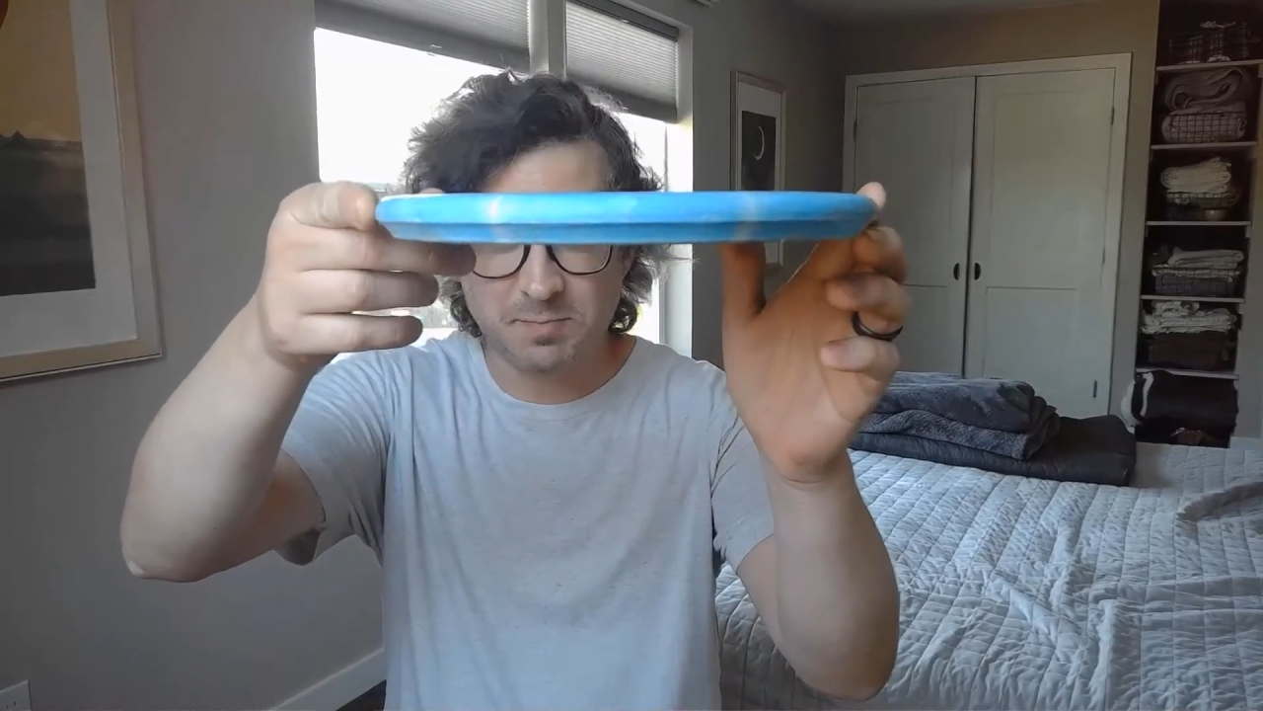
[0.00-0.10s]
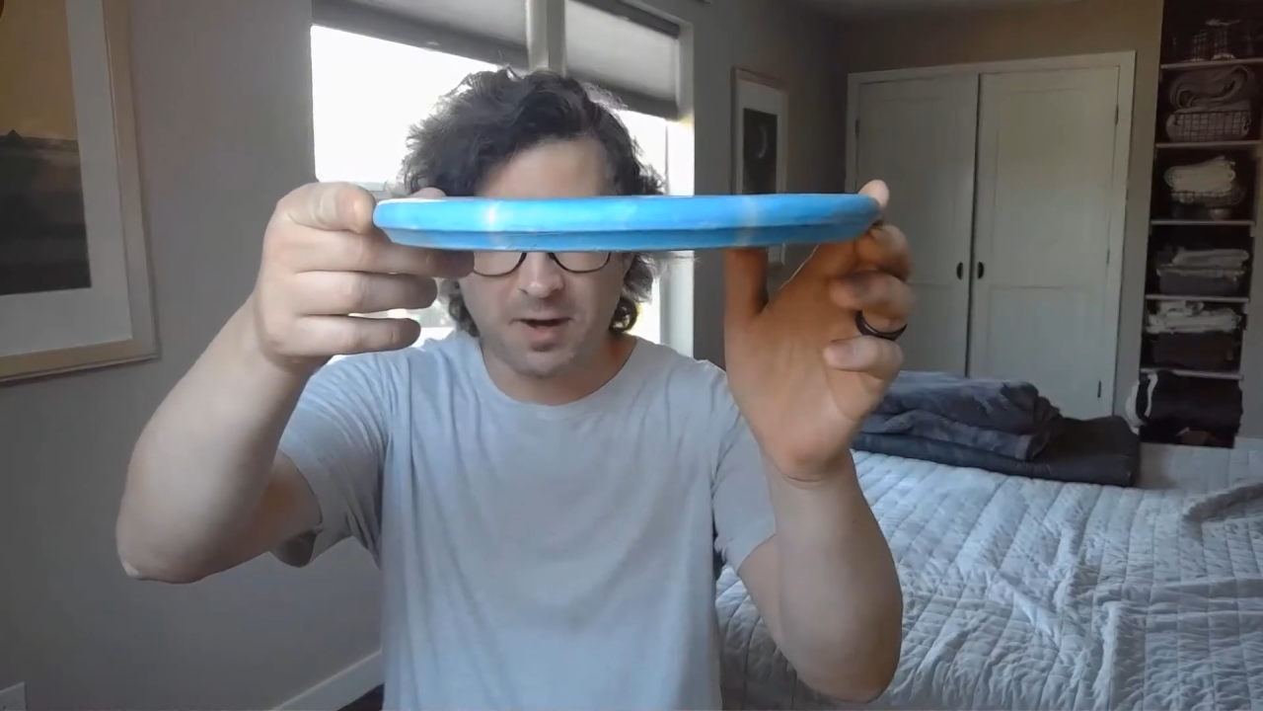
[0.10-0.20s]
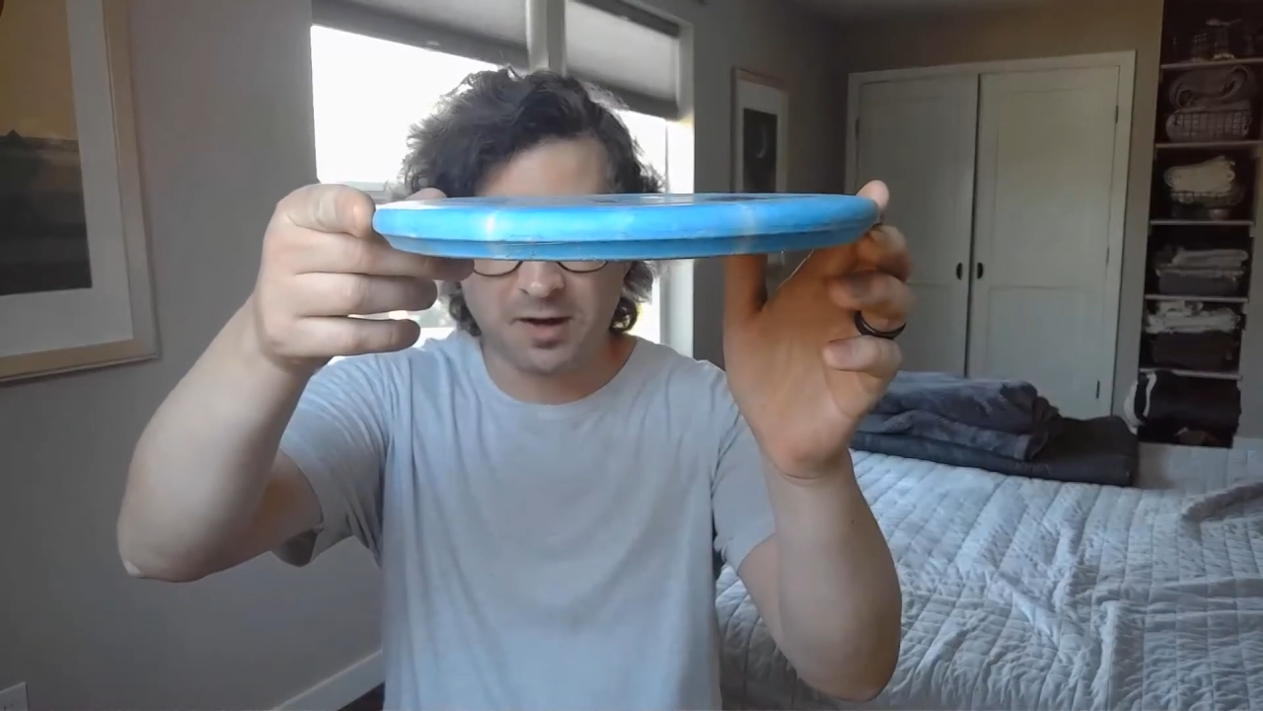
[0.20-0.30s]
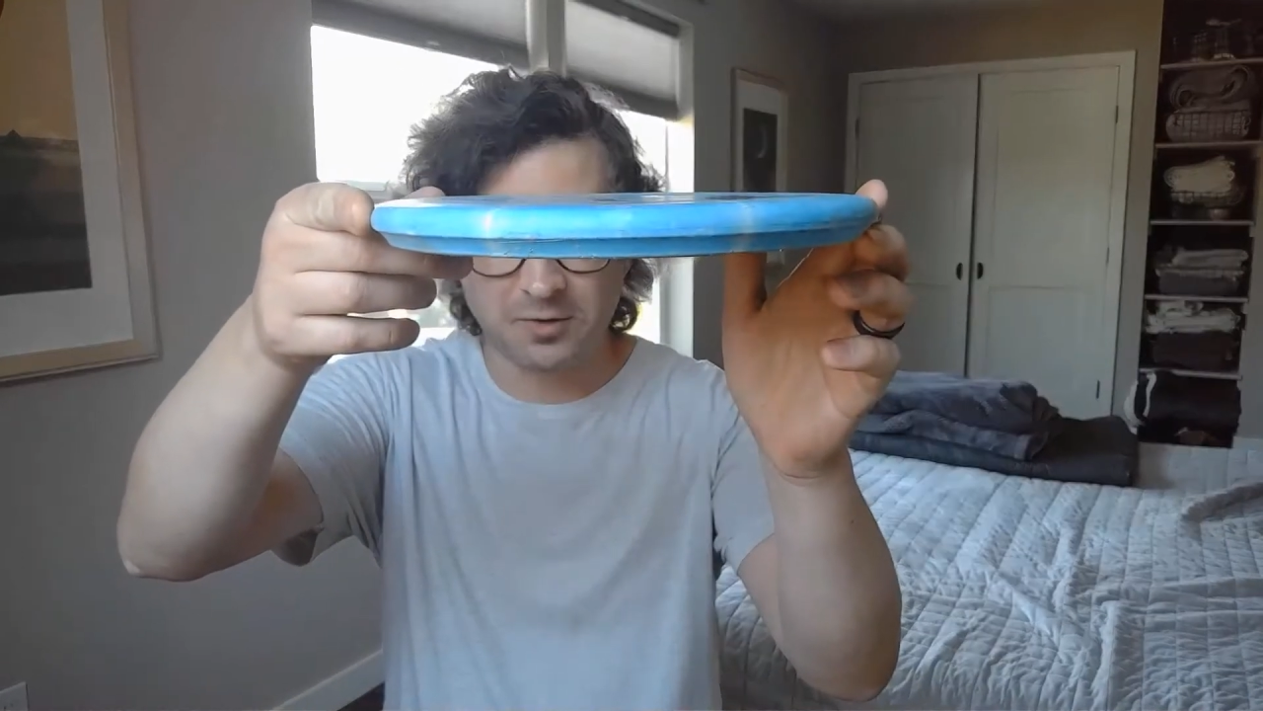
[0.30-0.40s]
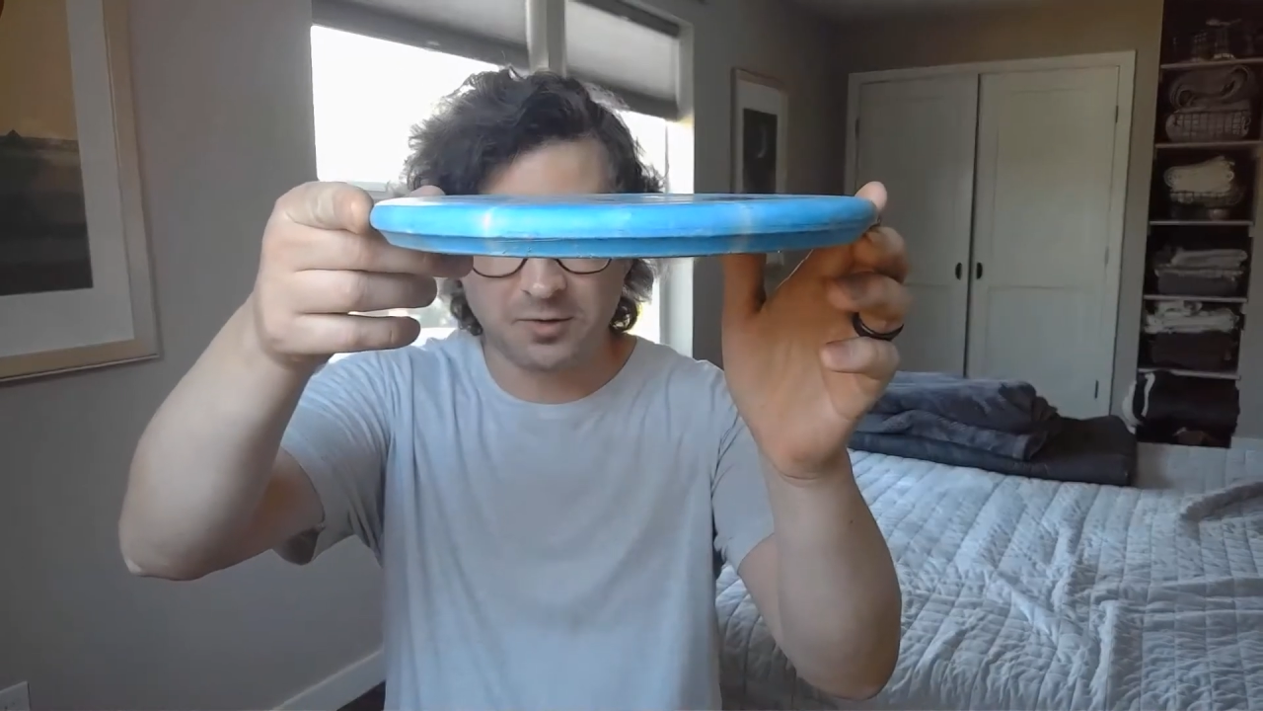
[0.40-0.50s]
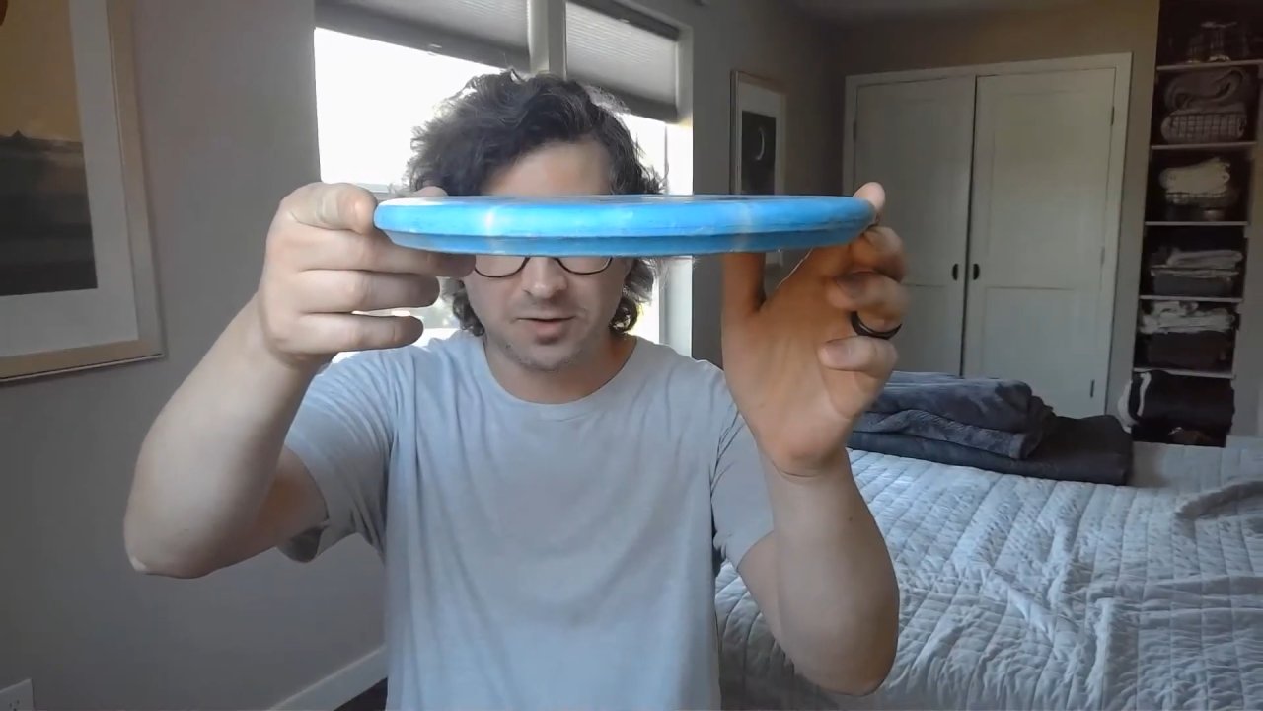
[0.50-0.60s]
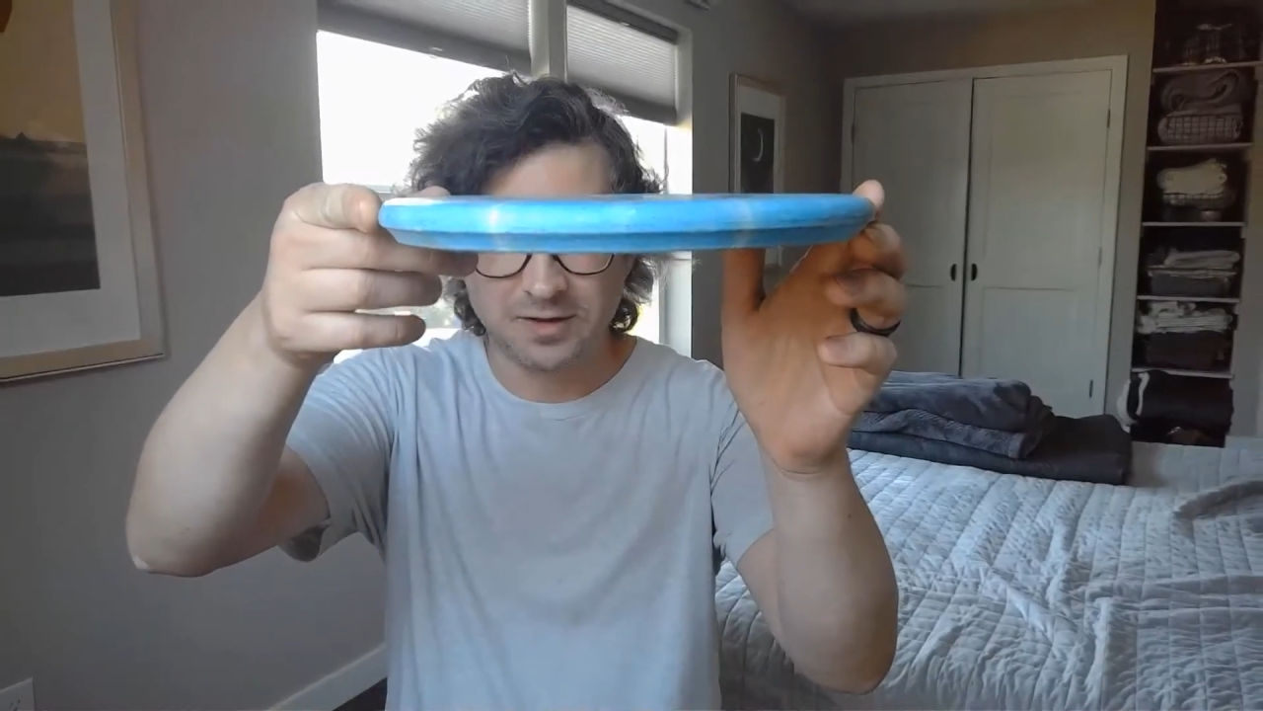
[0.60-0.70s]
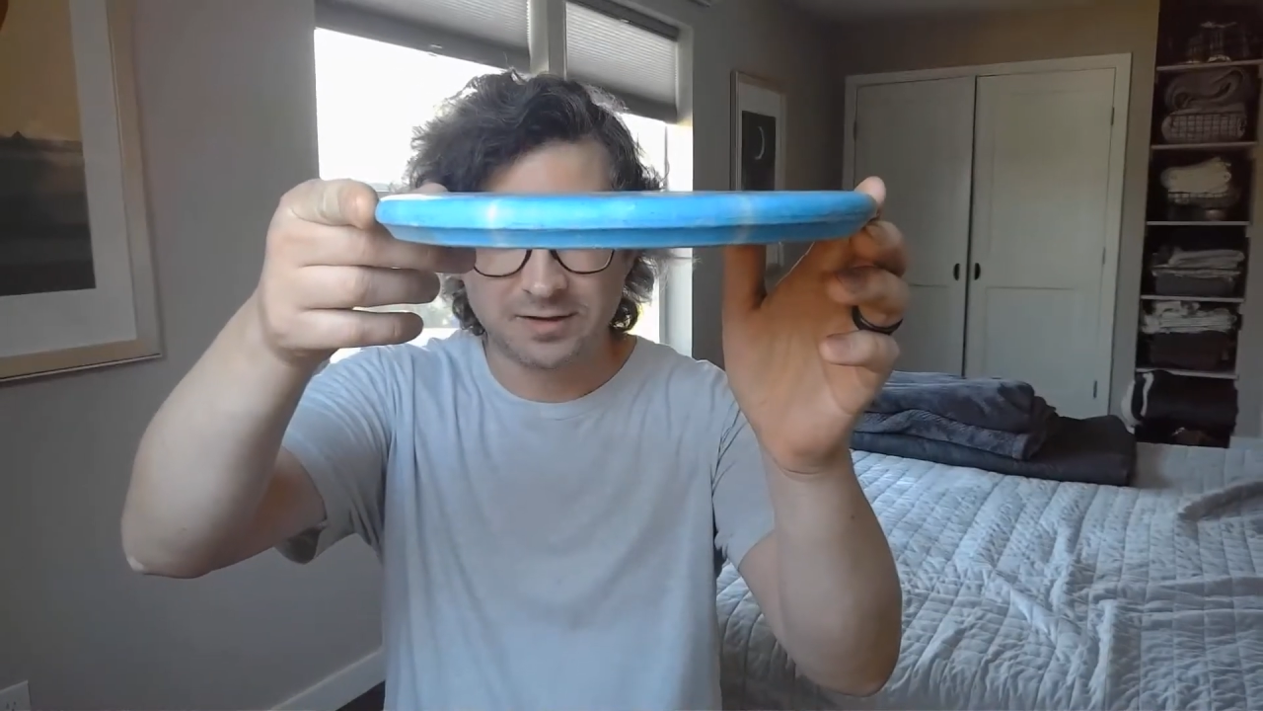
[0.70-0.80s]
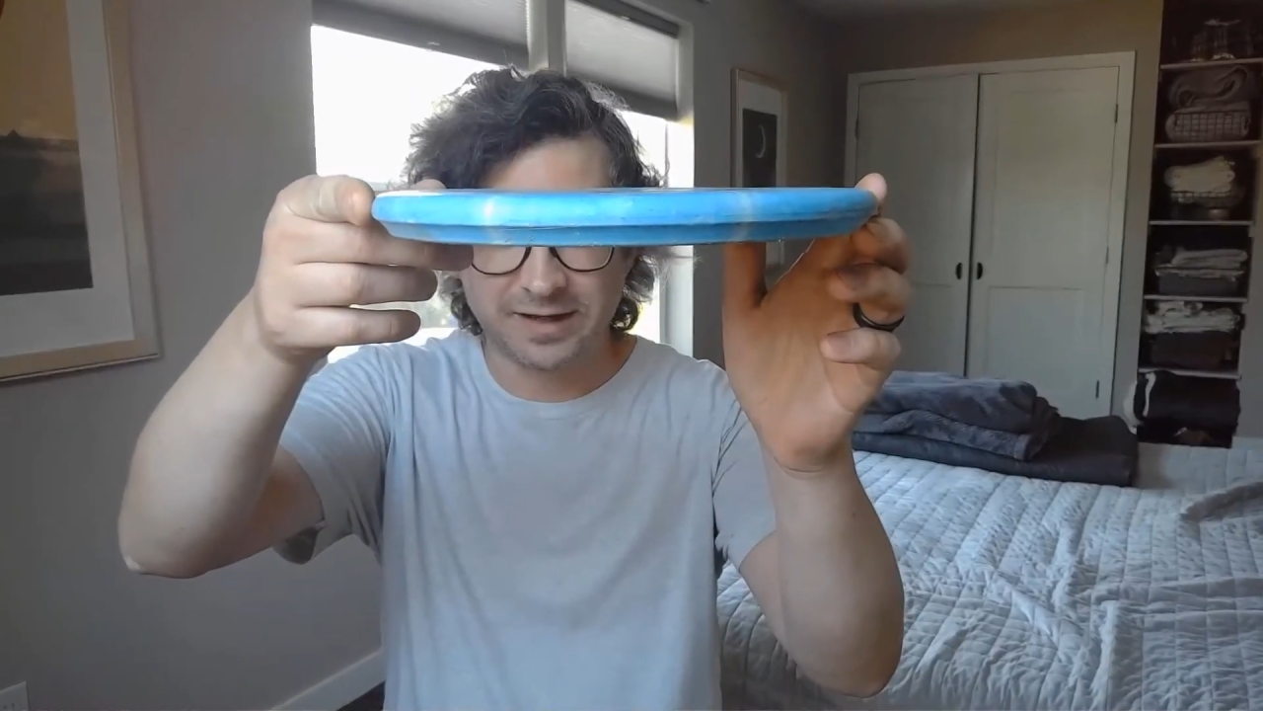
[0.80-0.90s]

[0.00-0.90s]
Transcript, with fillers: puddle,